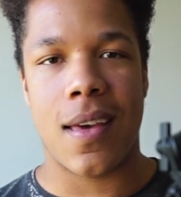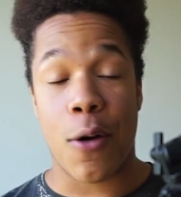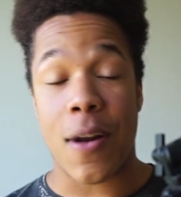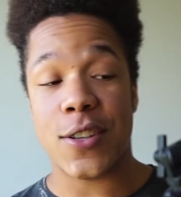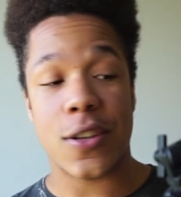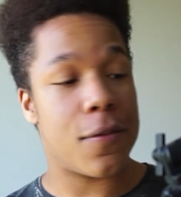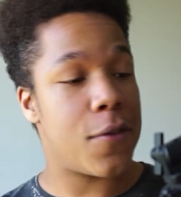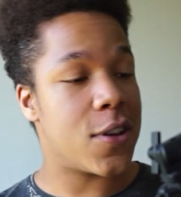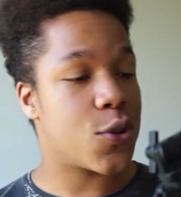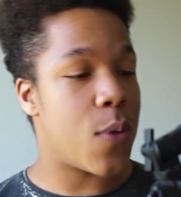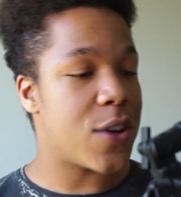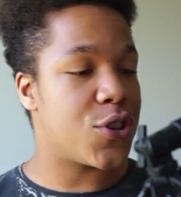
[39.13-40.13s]
Alright, so the
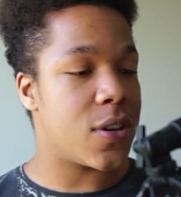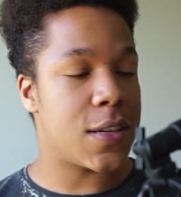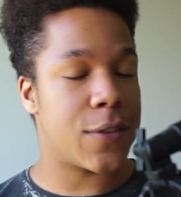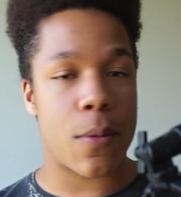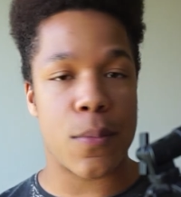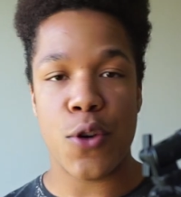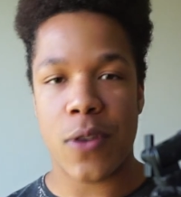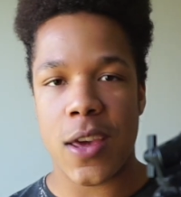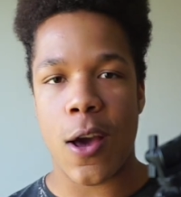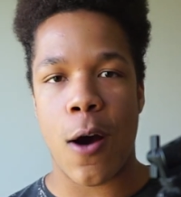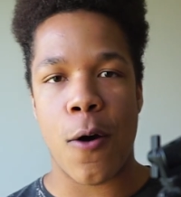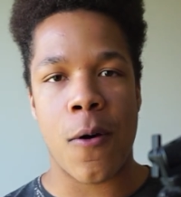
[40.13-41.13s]
first question is from
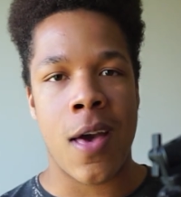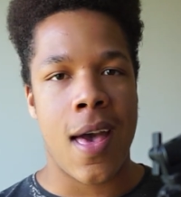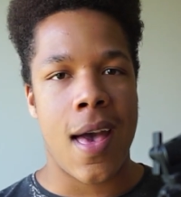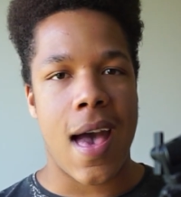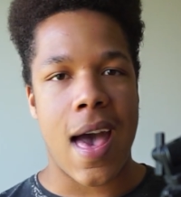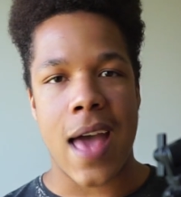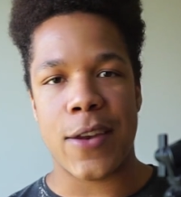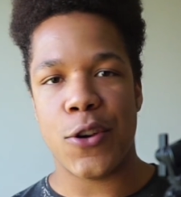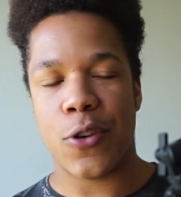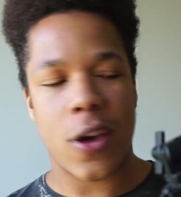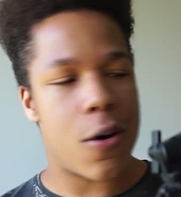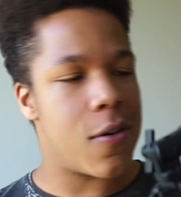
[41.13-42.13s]
Yukio, and
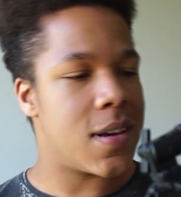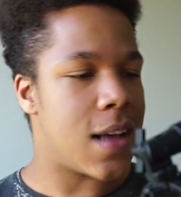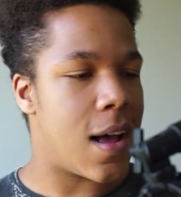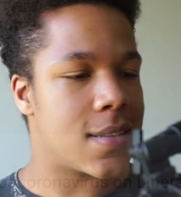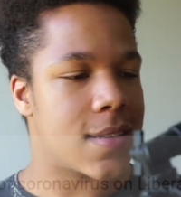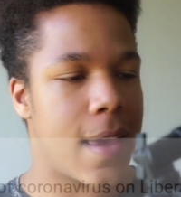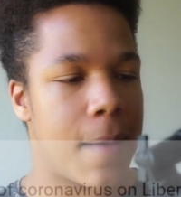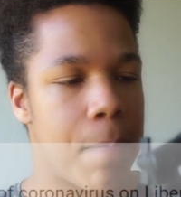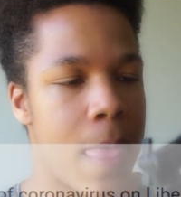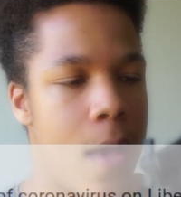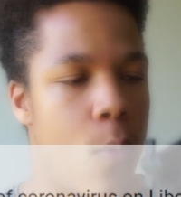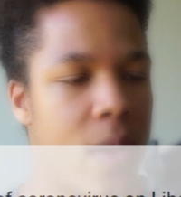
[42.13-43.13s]
Yukio is
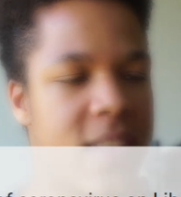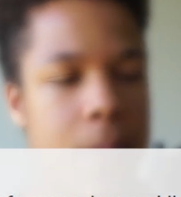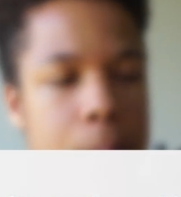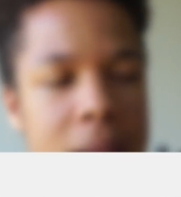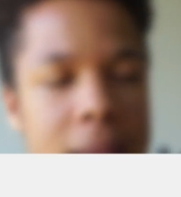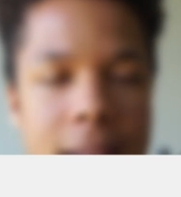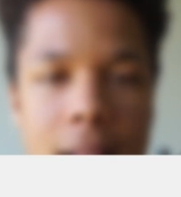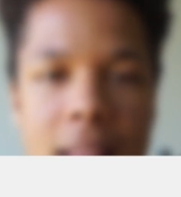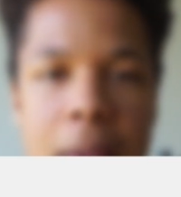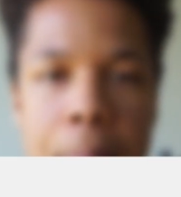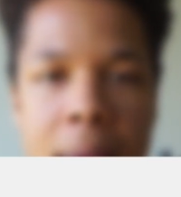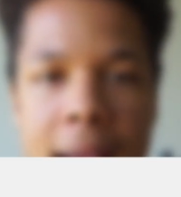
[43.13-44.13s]
asking, what is the political
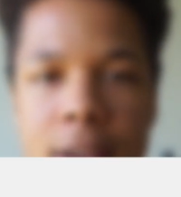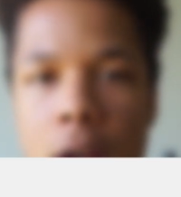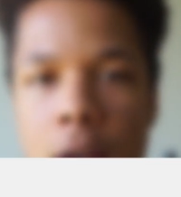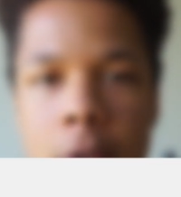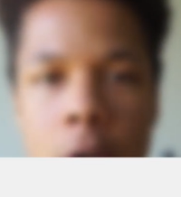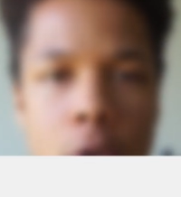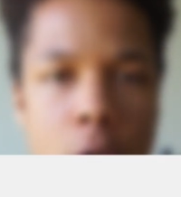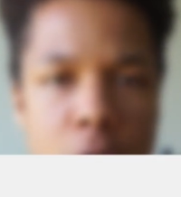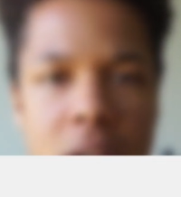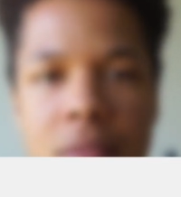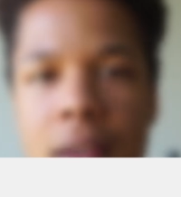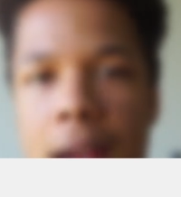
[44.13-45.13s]
impact of
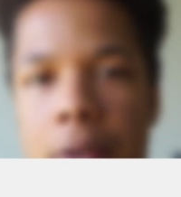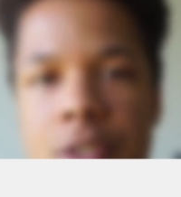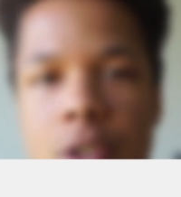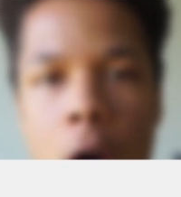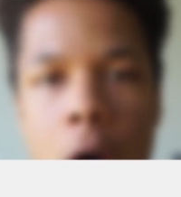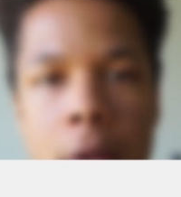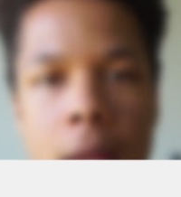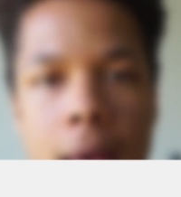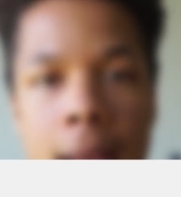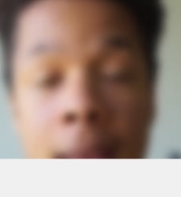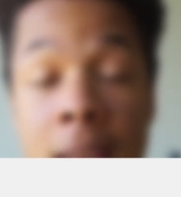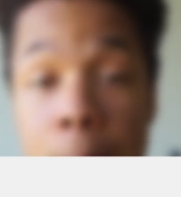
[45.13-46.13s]
coronavirus on
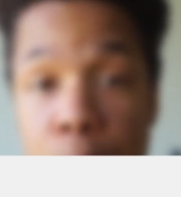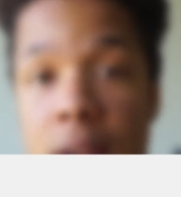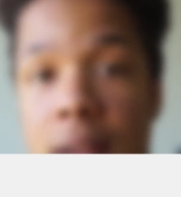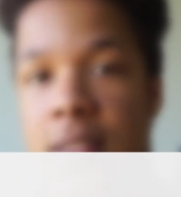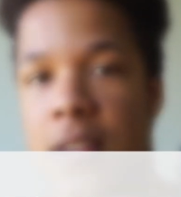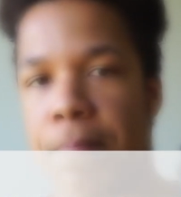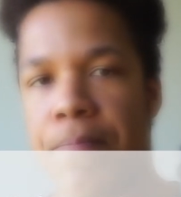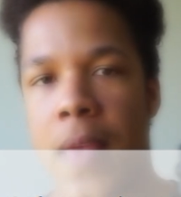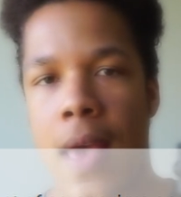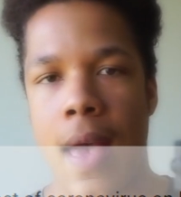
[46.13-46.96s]
liberalism?